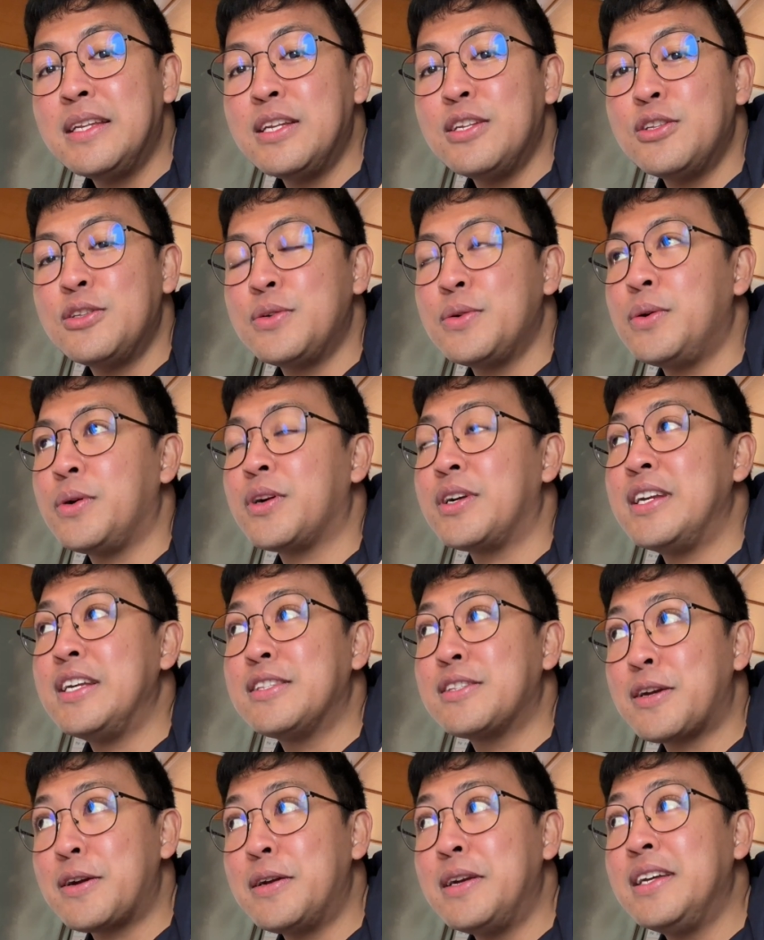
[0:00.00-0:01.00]
into or they
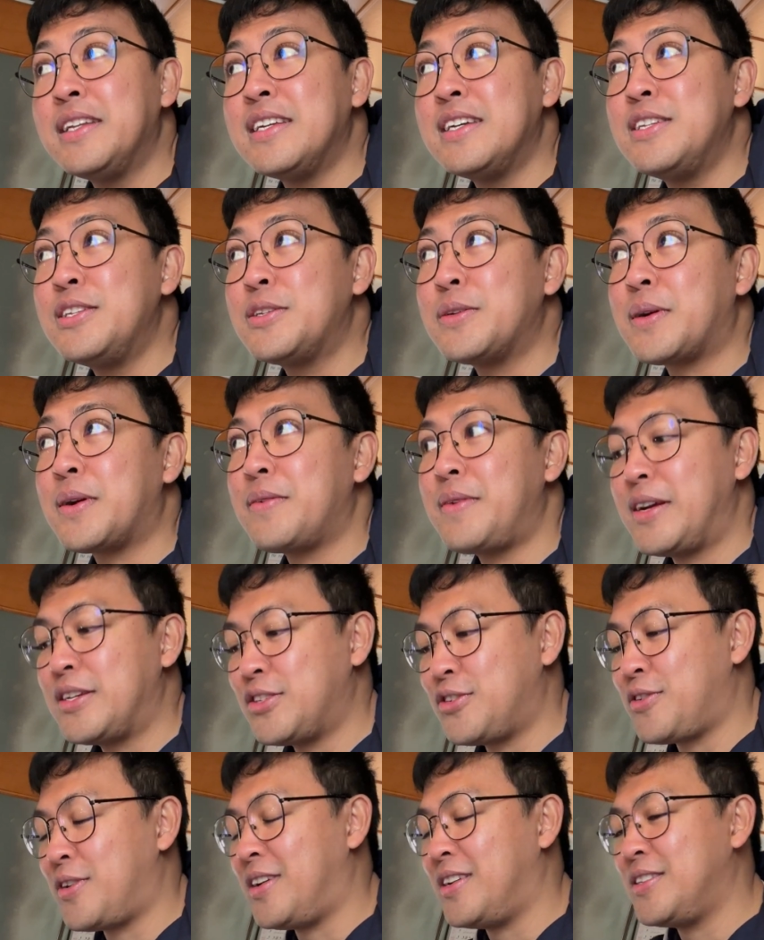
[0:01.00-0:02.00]
turned it into a
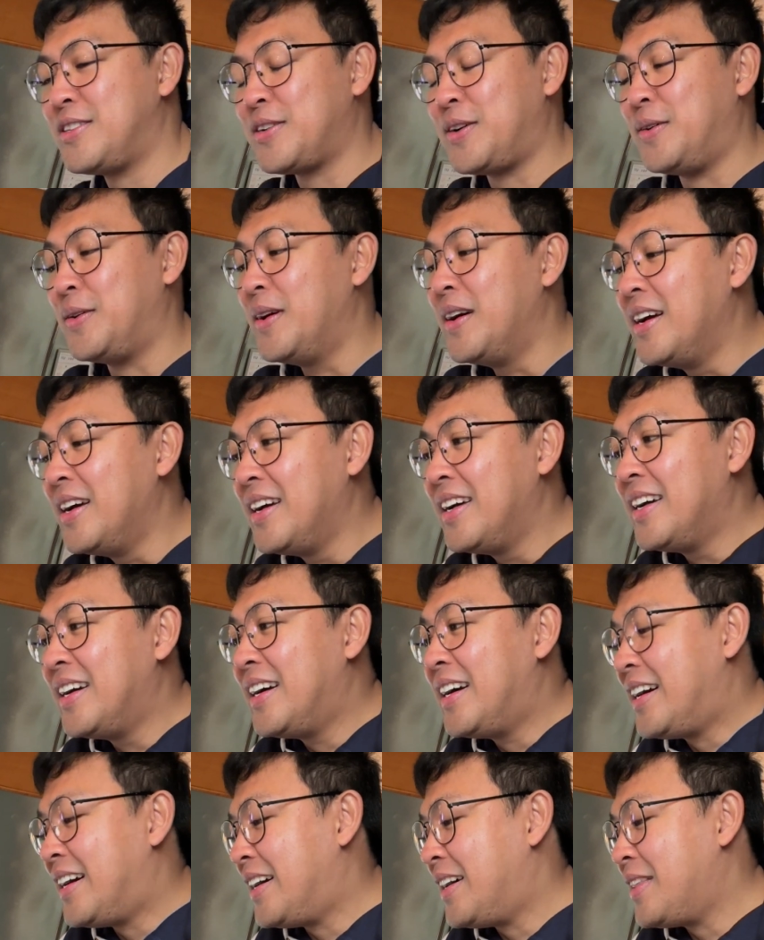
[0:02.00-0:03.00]
restaurant. So
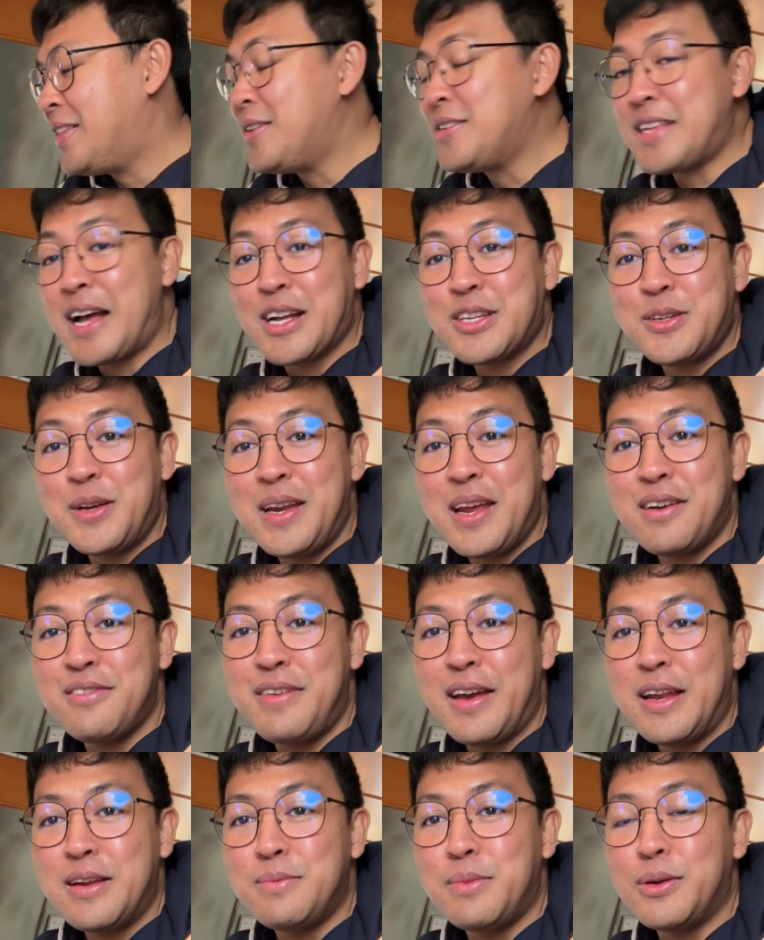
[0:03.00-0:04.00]
uh, there's actually
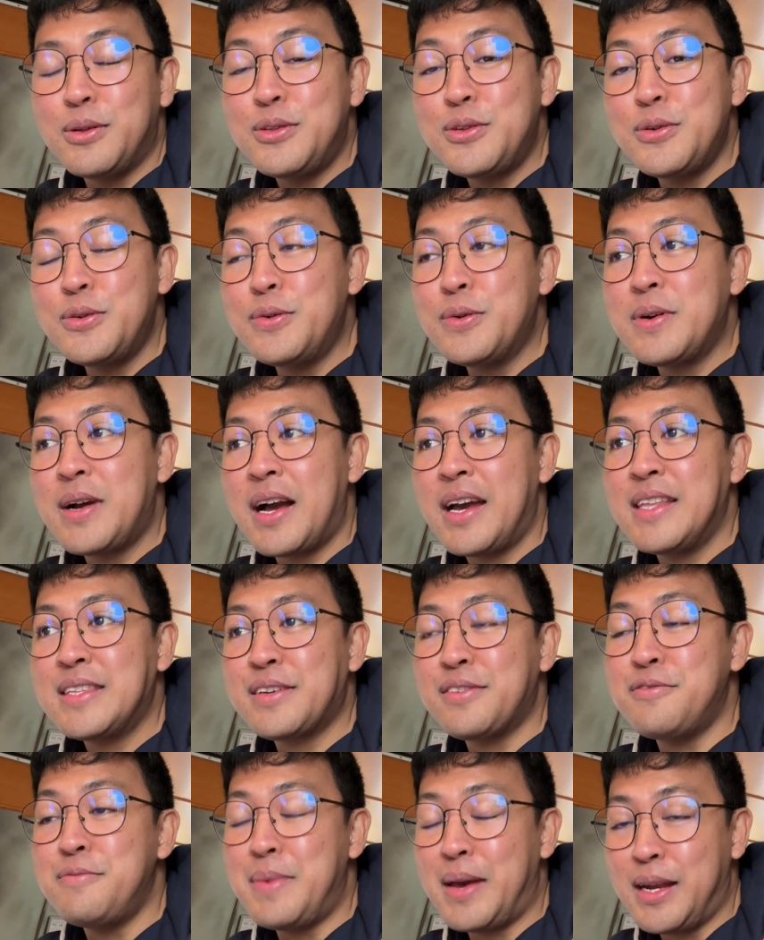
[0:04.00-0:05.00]
available two
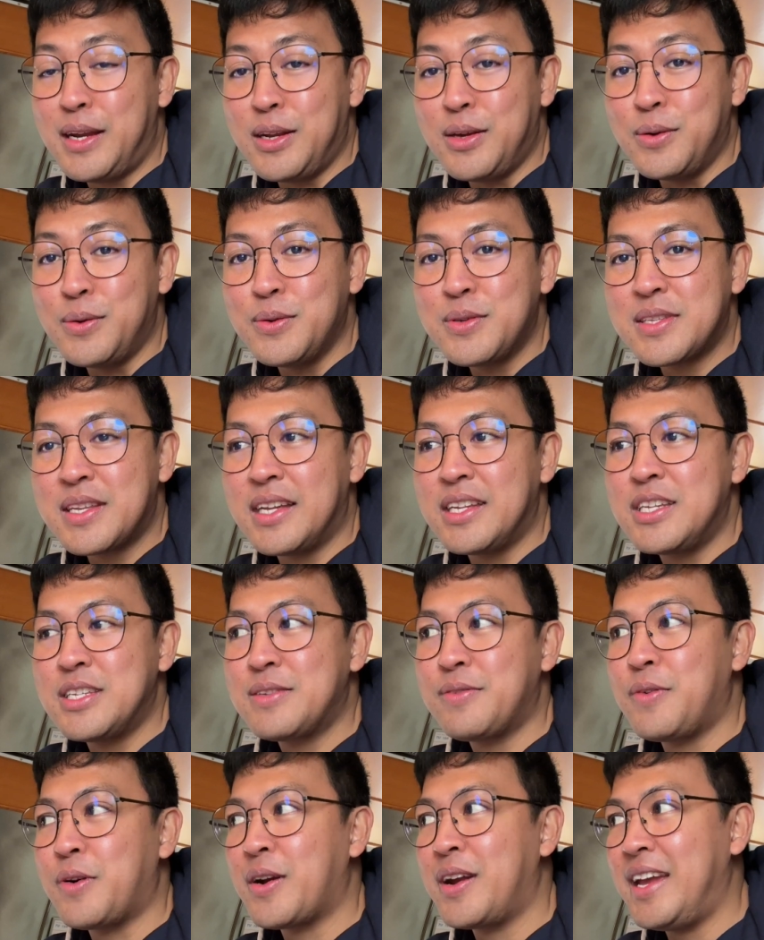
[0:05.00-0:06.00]
kinds of menus that
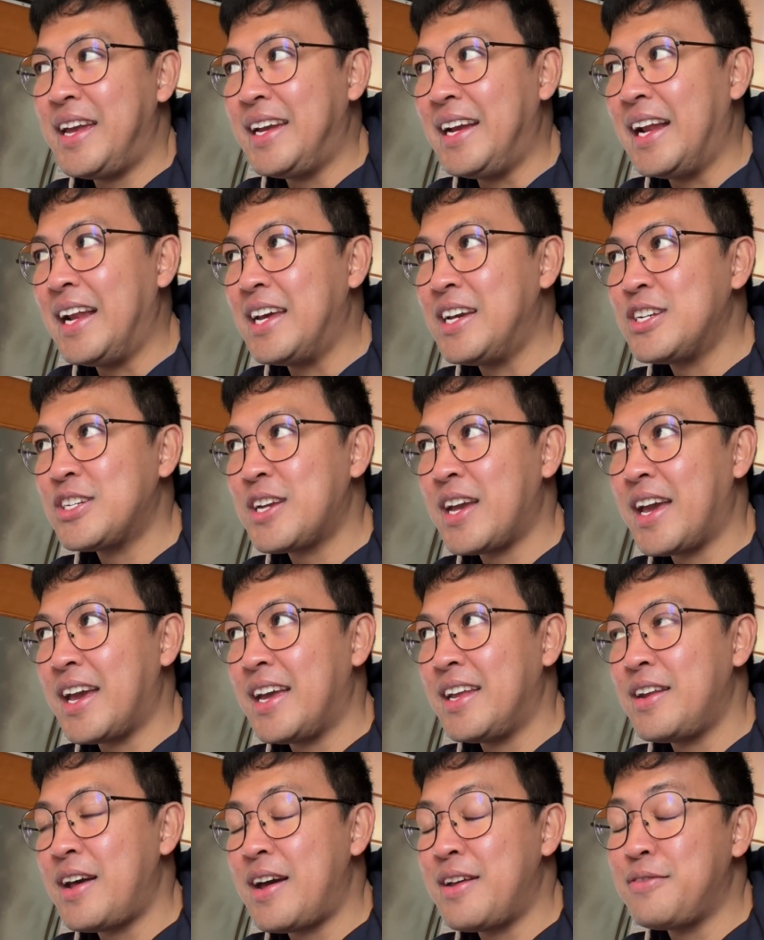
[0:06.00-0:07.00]
is for English
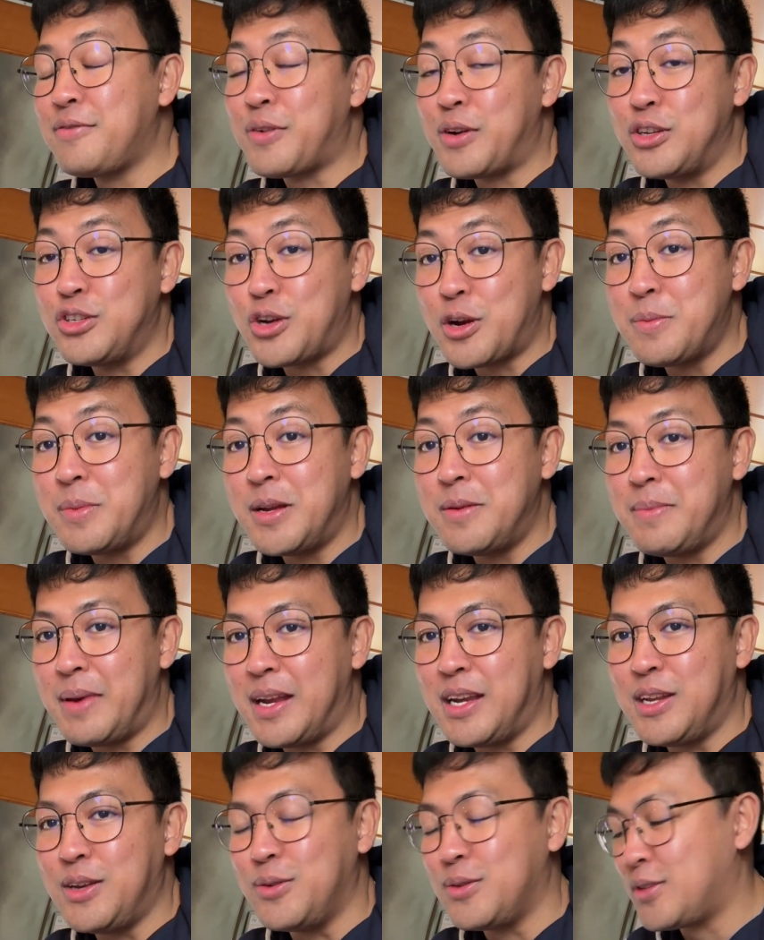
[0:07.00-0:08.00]
and, and for German
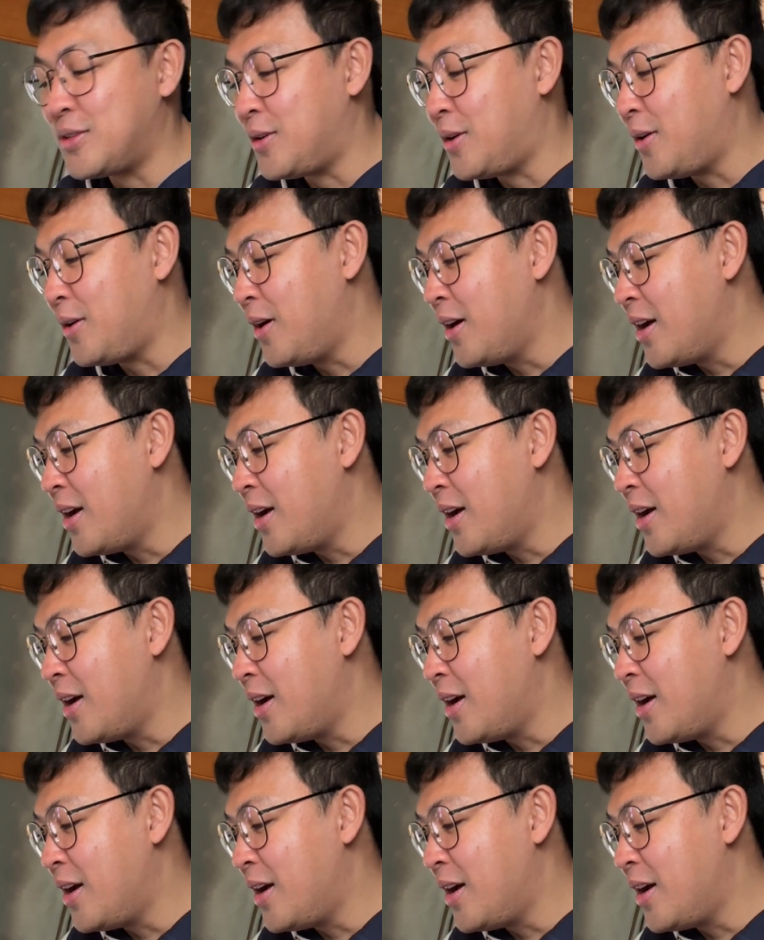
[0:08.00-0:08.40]
menus, no?